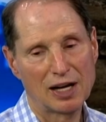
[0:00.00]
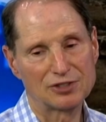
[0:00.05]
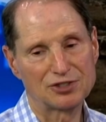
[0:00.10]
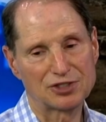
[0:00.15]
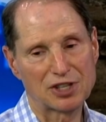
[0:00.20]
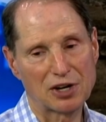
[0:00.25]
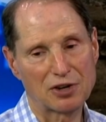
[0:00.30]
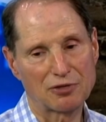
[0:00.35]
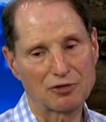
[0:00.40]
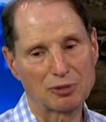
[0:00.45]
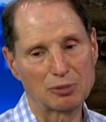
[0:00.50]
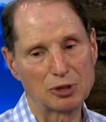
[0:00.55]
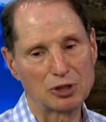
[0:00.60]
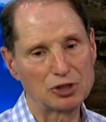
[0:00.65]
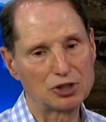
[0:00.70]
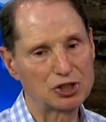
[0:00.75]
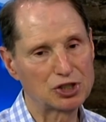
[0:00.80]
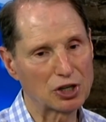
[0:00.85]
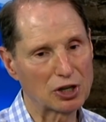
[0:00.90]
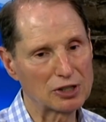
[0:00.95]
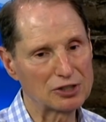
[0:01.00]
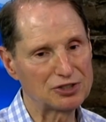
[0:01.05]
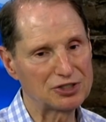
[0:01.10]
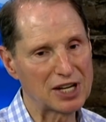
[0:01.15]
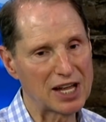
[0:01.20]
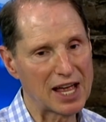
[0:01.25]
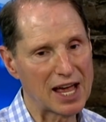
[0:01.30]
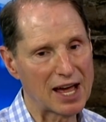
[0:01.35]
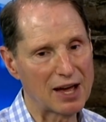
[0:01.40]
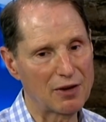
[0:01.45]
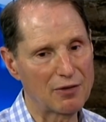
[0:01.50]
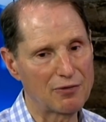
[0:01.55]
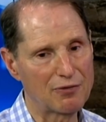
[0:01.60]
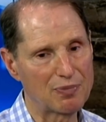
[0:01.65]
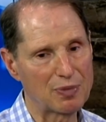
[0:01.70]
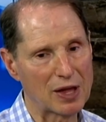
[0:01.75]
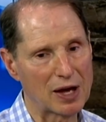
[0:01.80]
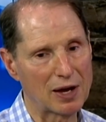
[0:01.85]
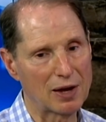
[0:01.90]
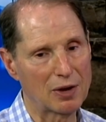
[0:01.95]
senator from New Jersey,
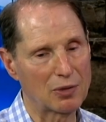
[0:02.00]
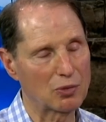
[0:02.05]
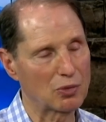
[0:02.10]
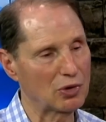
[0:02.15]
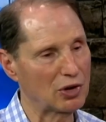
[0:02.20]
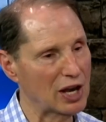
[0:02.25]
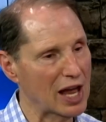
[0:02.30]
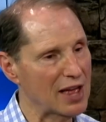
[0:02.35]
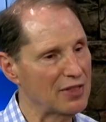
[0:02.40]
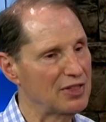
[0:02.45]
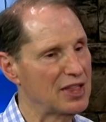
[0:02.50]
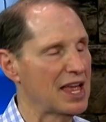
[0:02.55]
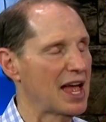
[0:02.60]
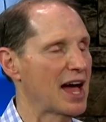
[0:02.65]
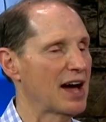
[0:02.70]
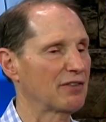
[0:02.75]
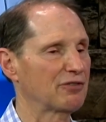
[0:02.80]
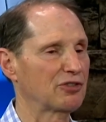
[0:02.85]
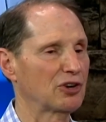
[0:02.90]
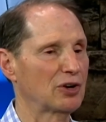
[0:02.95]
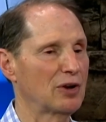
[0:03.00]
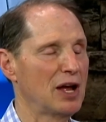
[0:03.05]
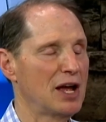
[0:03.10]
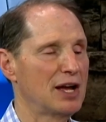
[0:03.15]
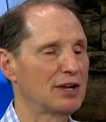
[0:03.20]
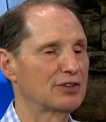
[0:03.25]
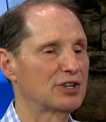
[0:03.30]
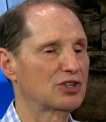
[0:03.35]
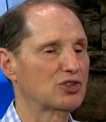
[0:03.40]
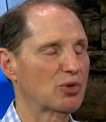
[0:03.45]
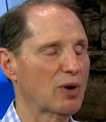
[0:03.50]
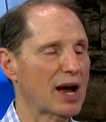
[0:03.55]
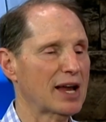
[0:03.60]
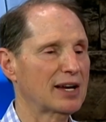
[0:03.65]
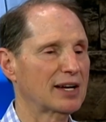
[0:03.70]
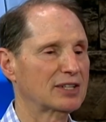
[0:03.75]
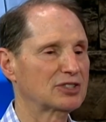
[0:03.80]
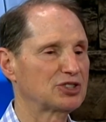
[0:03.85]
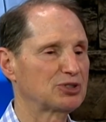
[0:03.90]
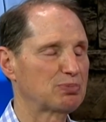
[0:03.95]
have led the effort to
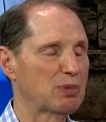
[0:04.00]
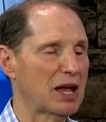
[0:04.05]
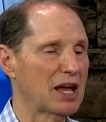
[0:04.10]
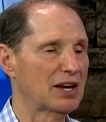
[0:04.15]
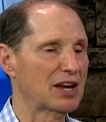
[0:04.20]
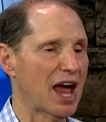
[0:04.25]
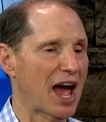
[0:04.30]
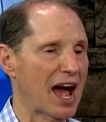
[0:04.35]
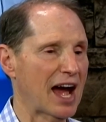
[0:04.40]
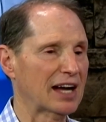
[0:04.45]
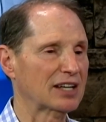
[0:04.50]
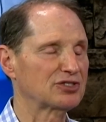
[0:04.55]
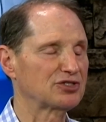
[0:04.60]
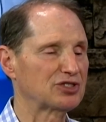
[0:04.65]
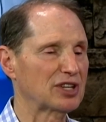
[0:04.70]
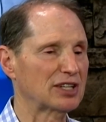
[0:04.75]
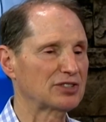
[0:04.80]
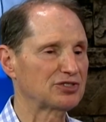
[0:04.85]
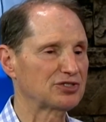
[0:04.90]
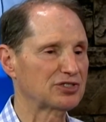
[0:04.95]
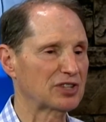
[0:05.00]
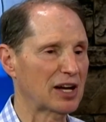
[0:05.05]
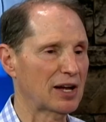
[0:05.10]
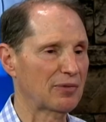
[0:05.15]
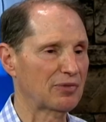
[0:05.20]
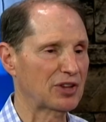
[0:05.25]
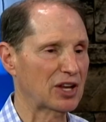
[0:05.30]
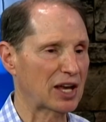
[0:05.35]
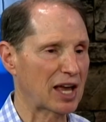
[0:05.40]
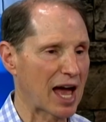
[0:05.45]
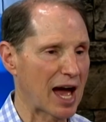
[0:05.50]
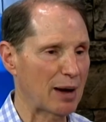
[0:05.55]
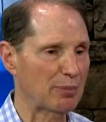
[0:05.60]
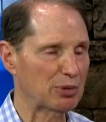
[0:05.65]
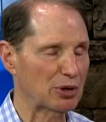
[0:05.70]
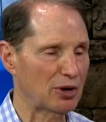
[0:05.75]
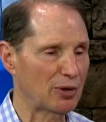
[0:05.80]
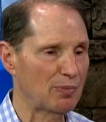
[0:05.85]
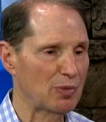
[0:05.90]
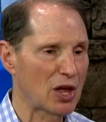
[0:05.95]
try to expand access to
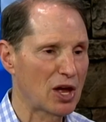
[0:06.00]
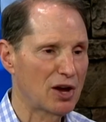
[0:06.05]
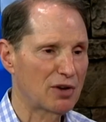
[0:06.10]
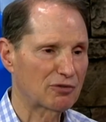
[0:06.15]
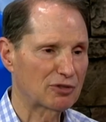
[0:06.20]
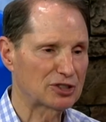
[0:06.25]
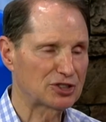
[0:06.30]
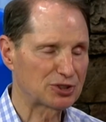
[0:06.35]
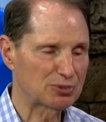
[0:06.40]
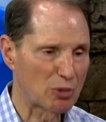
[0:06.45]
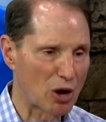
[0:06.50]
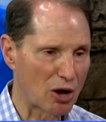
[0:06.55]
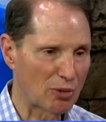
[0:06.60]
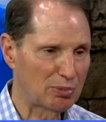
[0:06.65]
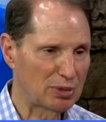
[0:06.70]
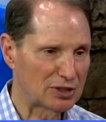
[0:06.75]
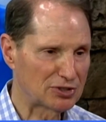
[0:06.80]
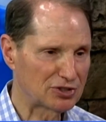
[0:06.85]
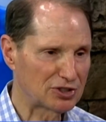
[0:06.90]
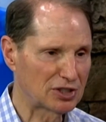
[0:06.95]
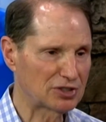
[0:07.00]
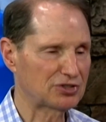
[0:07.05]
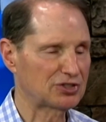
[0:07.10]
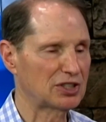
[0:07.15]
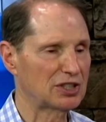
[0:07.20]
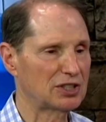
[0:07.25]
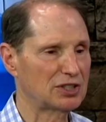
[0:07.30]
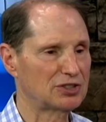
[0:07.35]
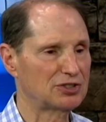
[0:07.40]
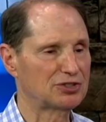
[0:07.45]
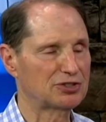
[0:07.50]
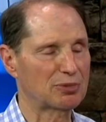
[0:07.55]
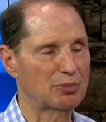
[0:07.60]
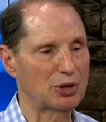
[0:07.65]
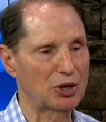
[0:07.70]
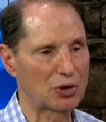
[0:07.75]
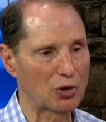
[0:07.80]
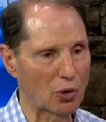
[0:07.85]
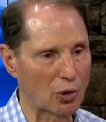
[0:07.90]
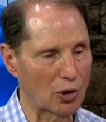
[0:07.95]
capital for small businesses,
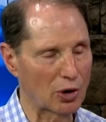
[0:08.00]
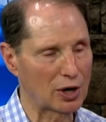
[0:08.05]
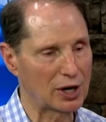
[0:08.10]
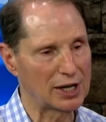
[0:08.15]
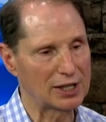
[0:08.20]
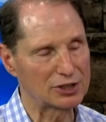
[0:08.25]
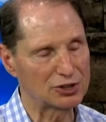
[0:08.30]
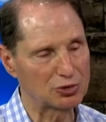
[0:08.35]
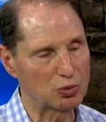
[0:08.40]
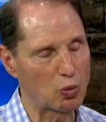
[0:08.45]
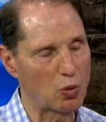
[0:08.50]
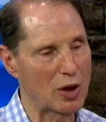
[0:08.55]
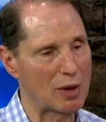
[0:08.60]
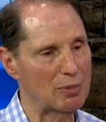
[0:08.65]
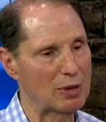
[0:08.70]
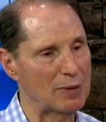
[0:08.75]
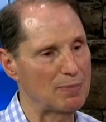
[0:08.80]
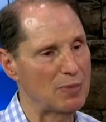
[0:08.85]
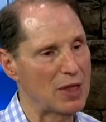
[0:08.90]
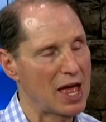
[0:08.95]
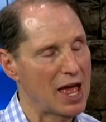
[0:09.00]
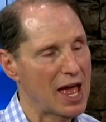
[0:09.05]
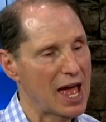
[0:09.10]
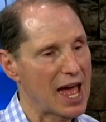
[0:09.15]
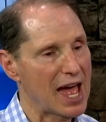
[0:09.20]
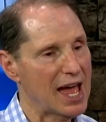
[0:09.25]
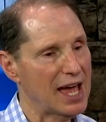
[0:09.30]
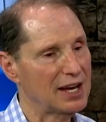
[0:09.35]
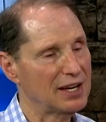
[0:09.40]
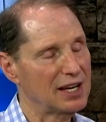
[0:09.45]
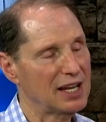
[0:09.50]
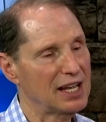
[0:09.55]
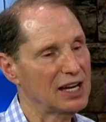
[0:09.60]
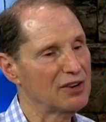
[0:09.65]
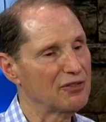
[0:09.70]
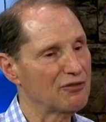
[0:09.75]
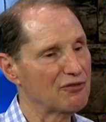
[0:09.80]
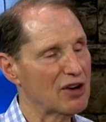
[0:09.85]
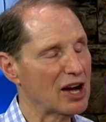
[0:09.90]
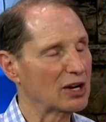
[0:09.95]
minorities, women. And
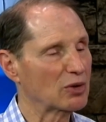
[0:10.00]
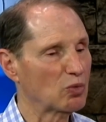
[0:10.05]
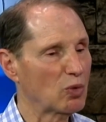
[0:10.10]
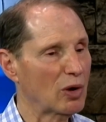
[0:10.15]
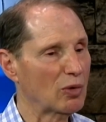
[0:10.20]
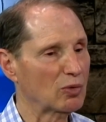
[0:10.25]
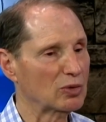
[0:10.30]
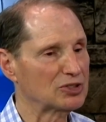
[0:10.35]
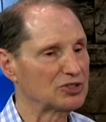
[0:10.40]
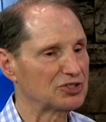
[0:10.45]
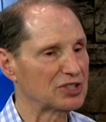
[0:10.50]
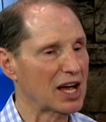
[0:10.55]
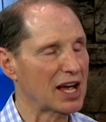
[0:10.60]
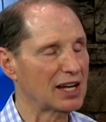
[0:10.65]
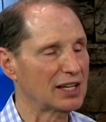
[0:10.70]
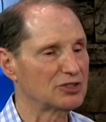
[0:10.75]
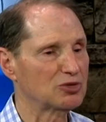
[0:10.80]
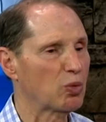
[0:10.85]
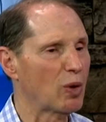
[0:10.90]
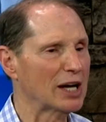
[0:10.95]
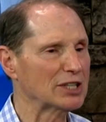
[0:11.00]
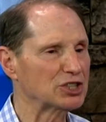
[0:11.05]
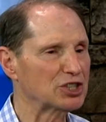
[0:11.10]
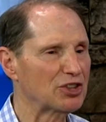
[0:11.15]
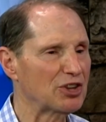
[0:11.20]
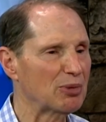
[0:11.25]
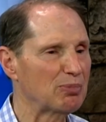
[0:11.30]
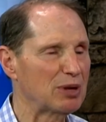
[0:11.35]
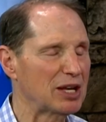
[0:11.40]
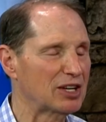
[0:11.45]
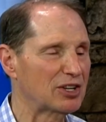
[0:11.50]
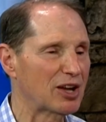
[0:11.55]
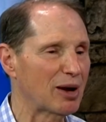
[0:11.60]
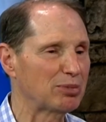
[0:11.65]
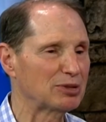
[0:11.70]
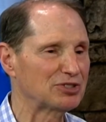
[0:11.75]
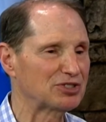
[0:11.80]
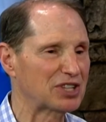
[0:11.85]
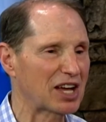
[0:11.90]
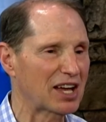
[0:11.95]
in effect, what we're saying is, why should there be a
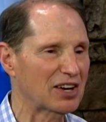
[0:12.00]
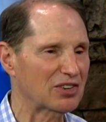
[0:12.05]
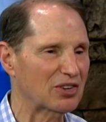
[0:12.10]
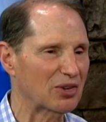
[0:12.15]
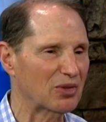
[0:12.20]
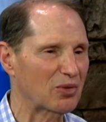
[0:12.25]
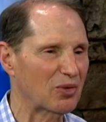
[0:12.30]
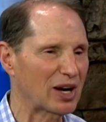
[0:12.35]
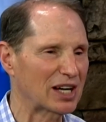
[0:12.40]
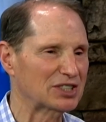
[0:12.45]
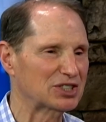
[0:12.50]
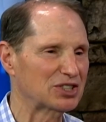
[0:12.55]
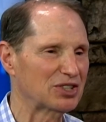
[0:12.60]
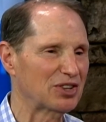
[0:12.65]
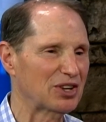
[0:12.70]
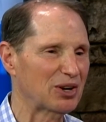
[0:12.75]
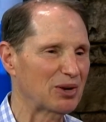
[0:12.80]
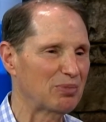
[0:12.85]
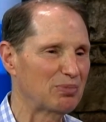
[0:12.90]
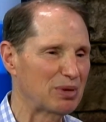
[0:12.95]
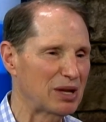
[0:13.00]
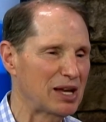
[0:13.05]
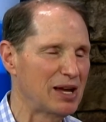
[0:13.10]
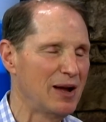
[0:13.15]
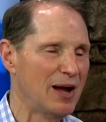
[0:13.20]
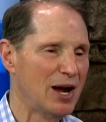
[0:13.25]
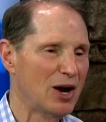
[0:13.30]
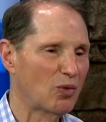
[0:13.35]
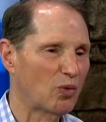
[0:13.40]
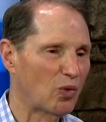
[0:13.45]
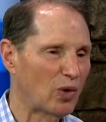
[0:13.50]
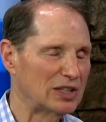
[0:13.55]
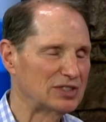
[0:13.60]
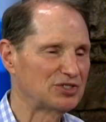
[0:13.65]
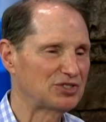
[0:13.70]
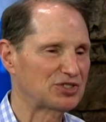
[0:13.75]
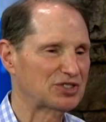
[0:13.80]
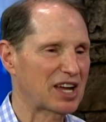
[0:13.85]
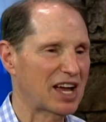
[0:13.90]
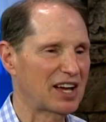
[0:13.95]
double standard? Why should there be
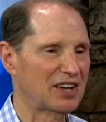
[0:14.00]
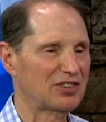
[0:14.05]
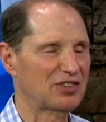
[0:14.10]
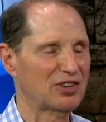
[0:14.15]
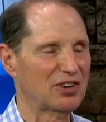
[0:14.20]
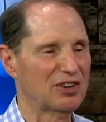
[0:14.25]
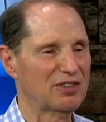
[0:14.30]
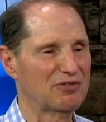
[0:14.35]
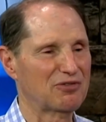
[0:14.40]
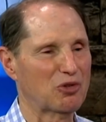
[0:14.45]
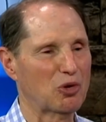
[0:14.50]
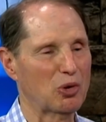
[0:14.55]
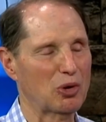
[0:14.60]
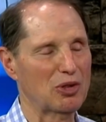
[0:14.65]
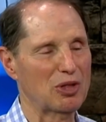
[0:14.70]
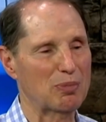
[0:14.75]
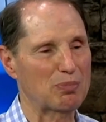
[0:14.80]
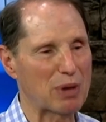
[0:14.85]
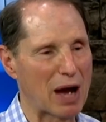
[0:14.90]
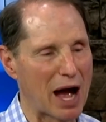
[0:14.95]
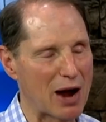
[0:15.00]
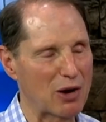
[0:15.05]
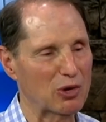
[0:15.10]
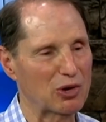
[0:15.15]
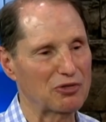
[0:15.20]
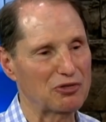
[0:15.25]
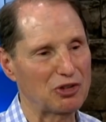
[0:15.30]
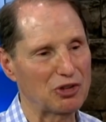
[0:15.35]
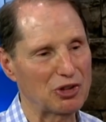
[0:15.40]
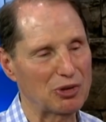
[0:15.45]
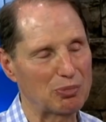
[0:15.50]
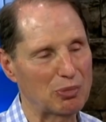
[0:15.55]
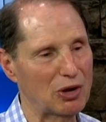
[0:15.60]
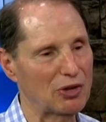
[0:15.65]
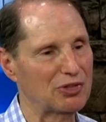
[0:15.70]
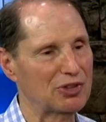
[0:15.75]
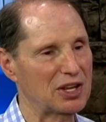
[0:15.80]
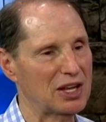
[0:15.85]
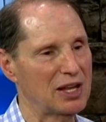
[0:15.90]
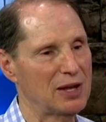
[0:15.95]
one standard for the powerful,
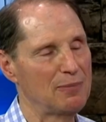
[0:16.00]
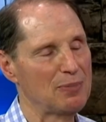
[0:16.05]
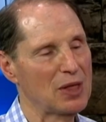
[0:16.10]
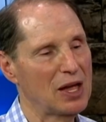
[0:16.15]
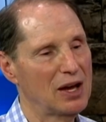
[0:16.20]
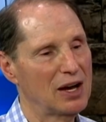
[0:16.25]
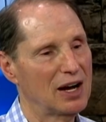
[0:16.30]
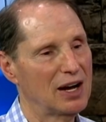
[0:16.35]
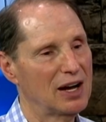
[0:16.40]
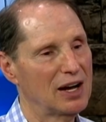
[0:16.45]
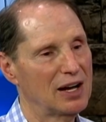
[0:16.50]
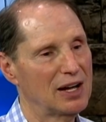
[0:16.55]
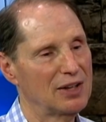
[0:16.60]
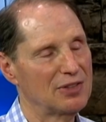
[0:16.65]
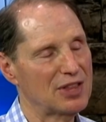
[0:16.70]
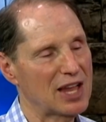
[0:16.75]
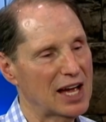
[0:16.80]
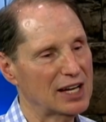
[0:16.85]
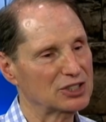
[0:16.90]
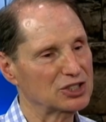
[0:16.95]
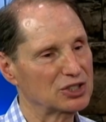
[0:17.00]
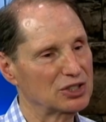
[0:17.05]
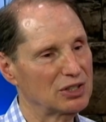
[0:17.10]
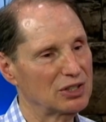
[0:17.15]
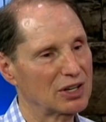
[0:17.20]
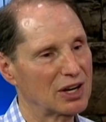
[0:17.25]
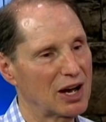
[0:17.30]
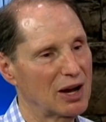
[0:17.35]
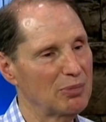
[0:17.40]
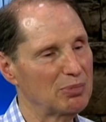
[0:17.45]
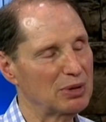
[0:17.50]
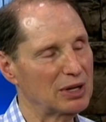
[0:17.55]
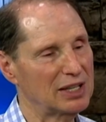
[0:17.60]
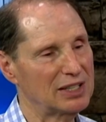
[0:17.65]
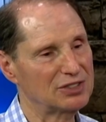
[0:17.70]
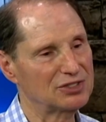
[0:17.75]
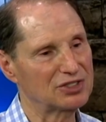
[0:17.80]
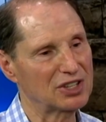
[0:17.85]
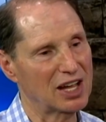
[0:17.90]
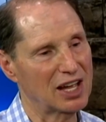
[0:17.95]
the multinational
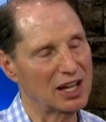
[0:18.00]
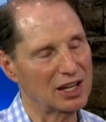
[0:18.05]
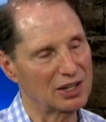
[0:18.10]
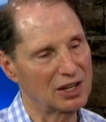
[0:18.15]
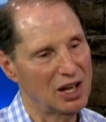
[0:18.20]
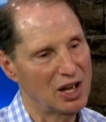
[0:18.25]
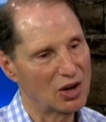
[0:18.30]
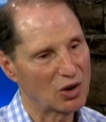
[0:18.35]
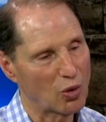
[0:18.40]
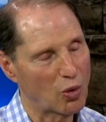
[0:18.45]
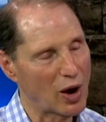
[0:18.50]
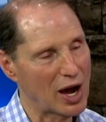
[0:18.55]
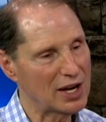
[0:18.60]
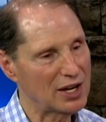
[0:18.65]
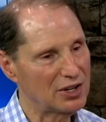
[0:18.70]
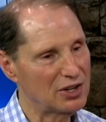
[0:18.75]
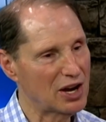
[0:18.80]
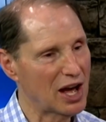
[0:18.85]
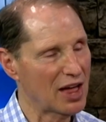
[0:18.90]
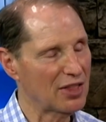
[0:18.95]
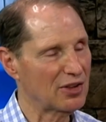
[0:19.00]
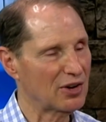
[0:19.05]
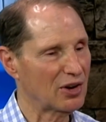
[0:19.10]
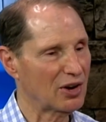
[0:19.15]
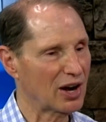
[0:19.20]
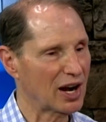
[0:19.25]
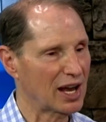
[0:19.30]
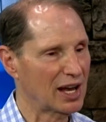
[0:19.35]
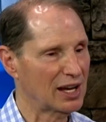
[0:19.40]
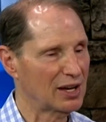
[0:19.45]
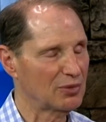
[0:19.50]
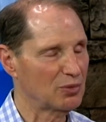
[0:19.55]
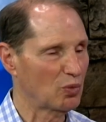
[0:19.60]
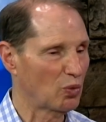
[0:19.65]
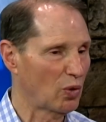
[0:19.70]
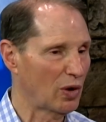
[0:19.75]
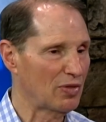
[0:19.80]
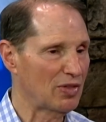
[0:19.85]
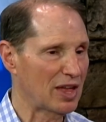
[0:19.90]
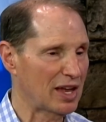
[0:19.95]
companies, and quite another,
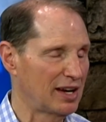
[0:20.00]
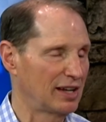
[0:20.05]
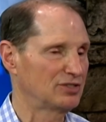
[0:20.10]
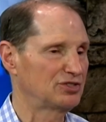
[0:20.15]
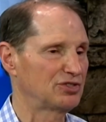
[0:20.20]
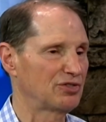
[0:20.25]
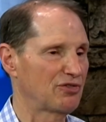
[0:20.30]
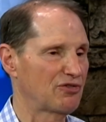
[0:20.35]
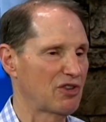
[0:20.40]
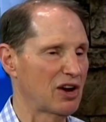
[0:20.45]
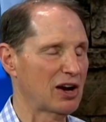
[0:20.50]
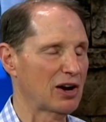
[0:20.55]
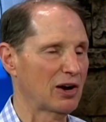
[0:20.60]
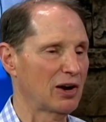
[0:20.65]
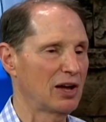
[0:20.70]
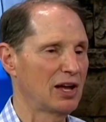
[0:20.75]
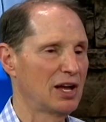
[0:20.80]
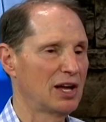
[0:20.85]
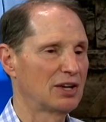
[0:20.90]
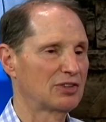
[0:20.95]
and one that isn't fair,